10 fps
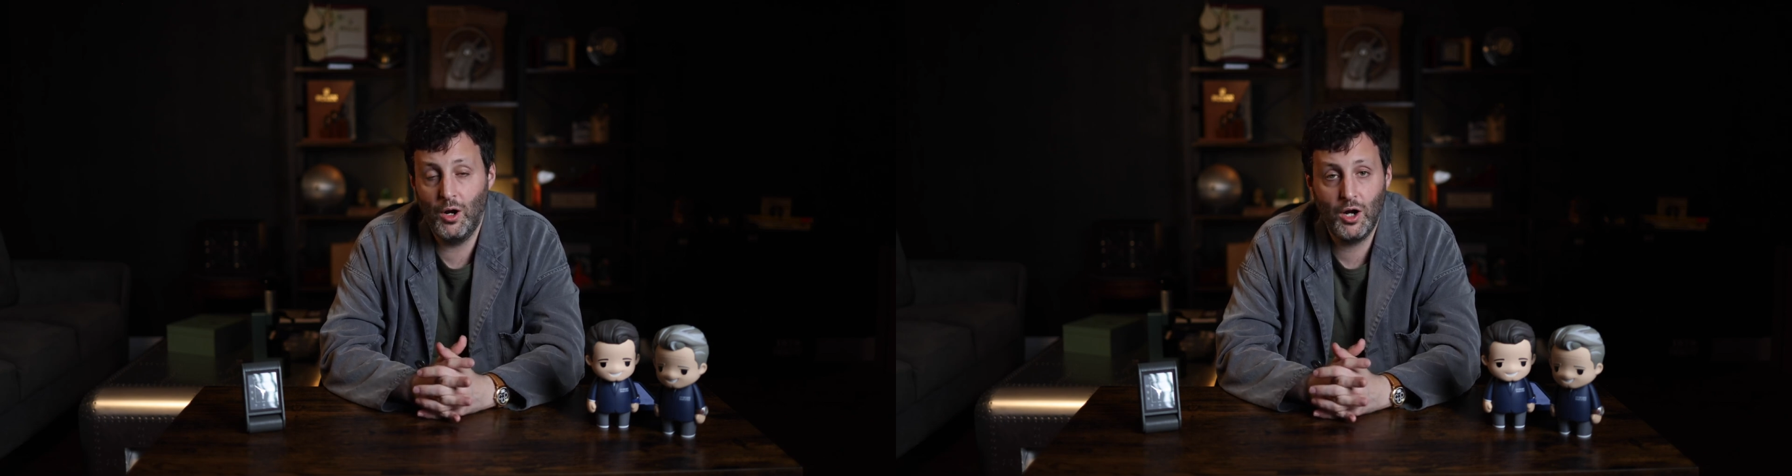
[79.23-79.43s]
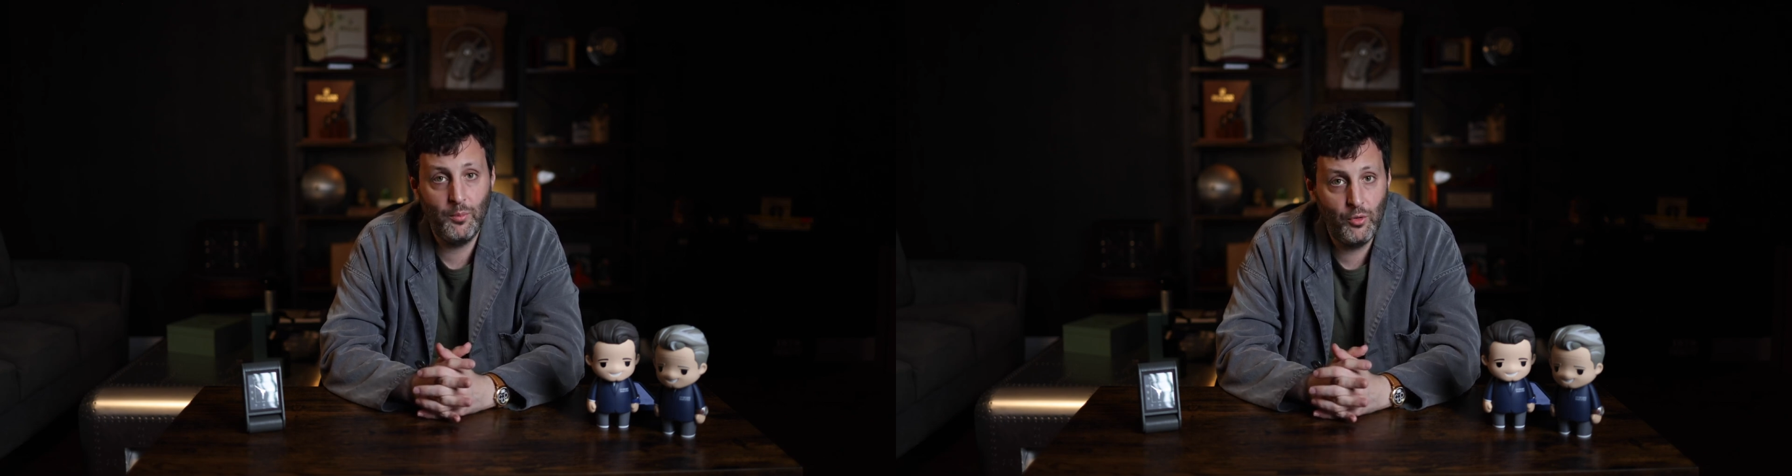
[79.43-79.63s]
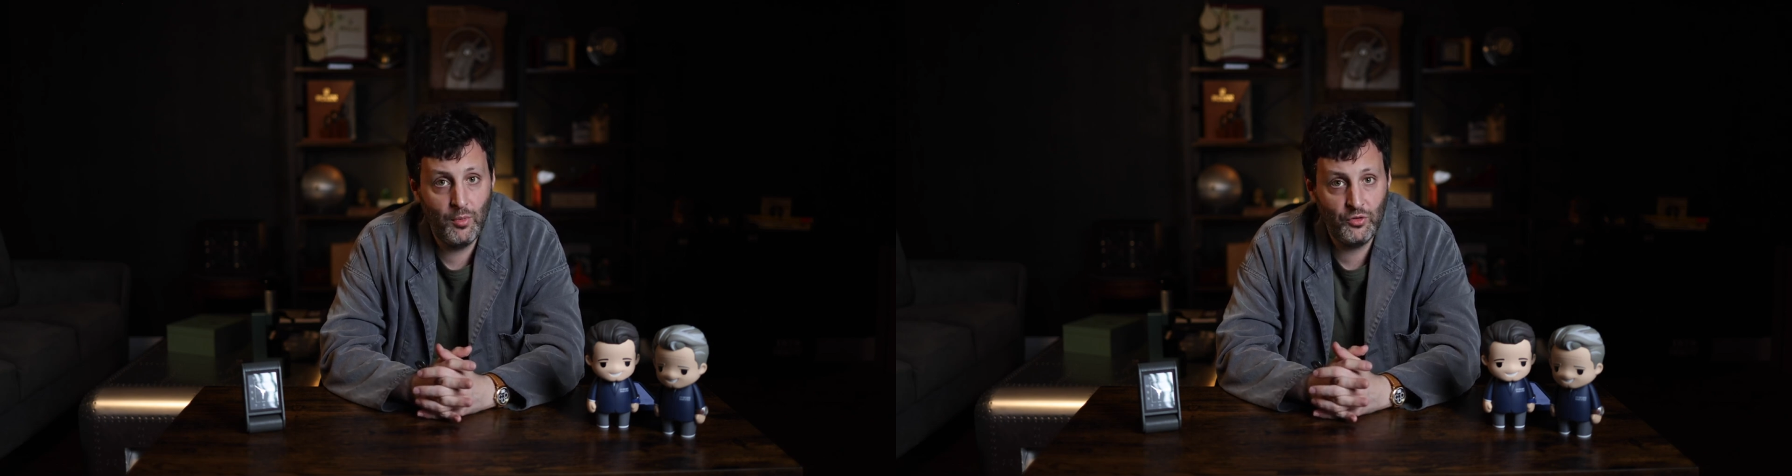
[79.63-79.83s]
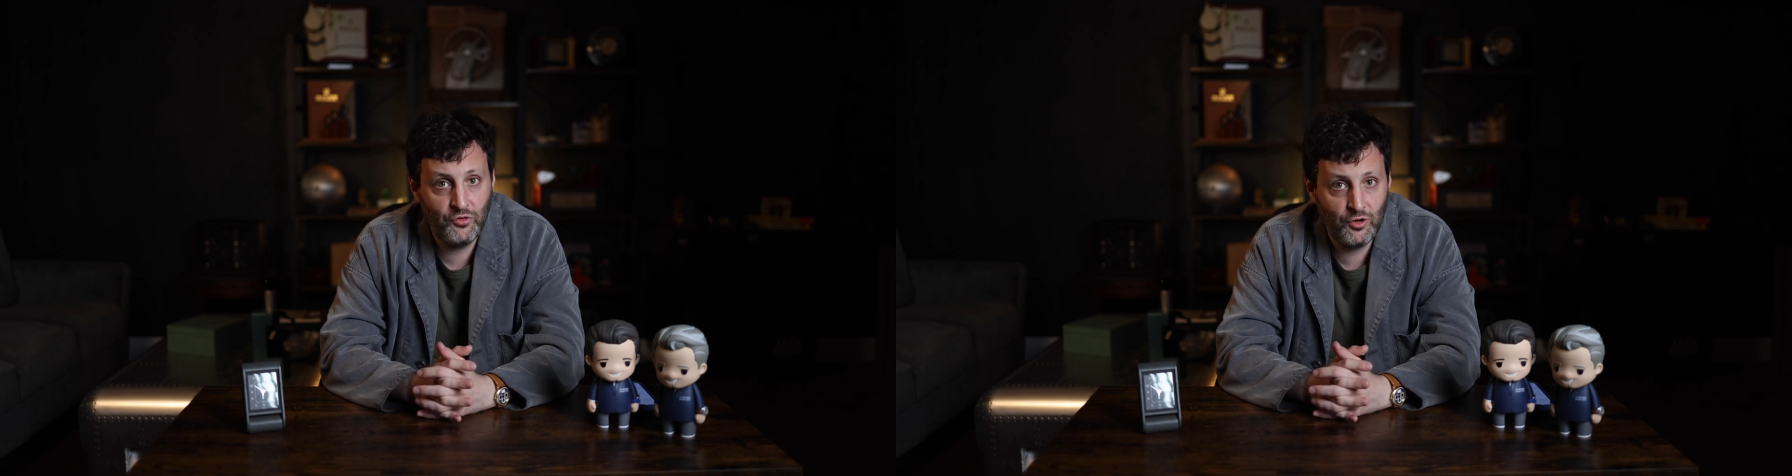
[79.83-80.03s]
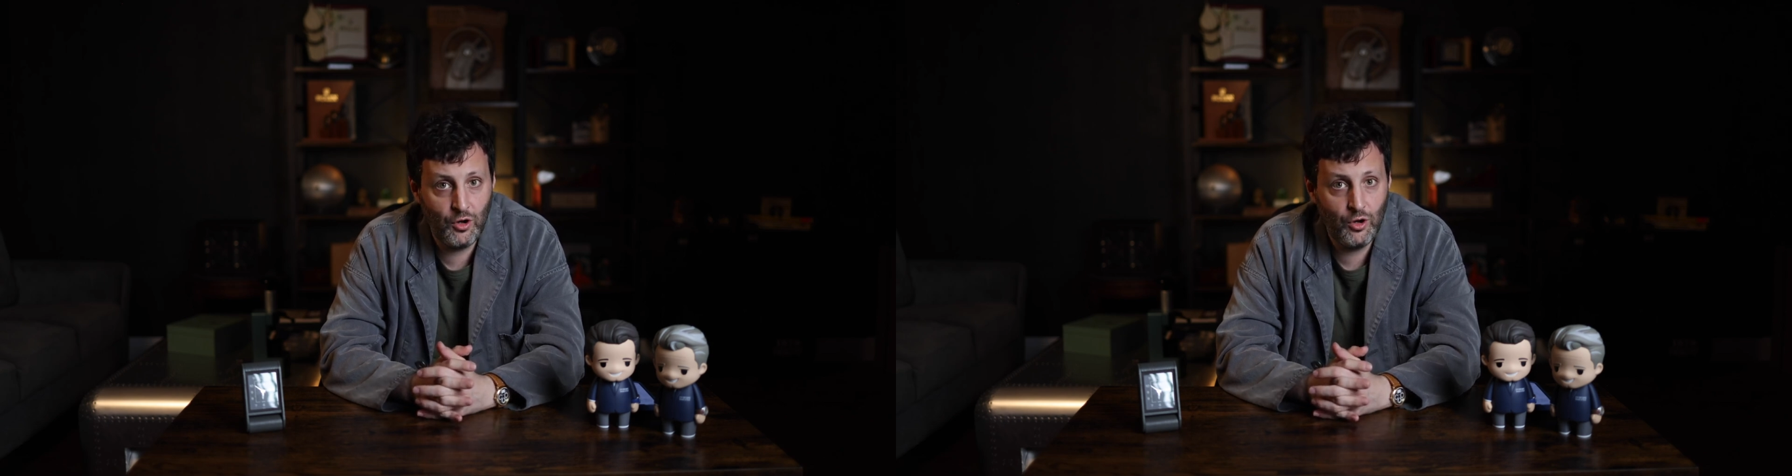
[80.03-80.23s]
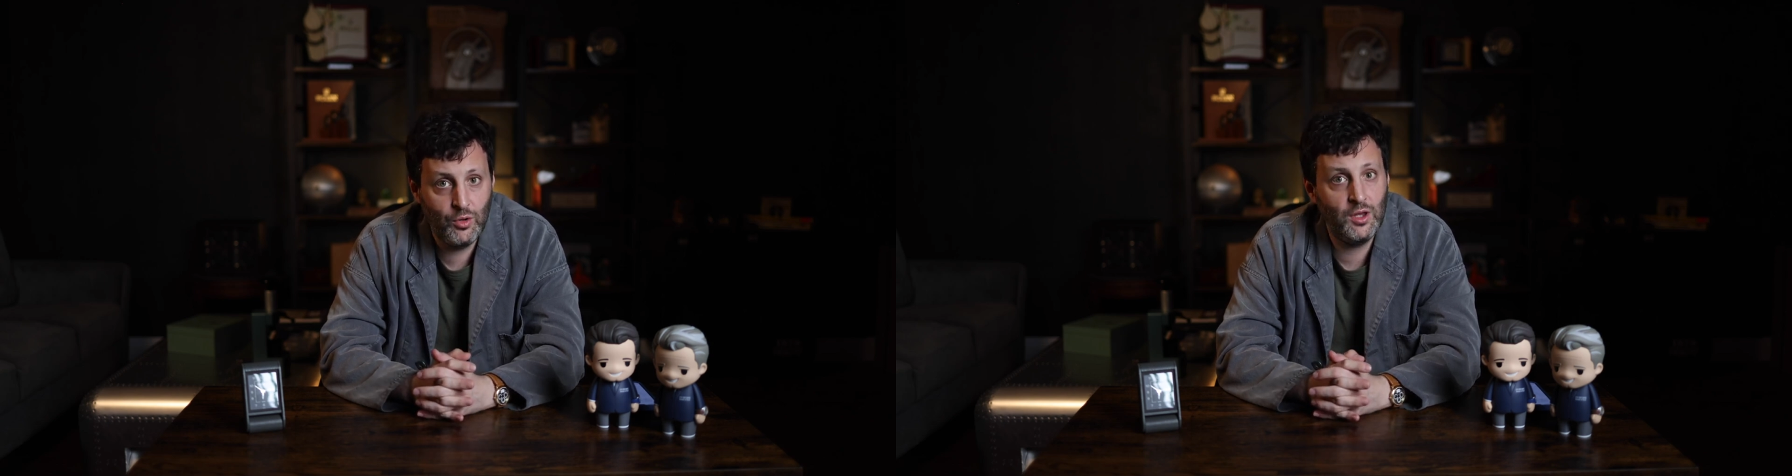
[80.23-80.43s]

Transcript: a couple months ago.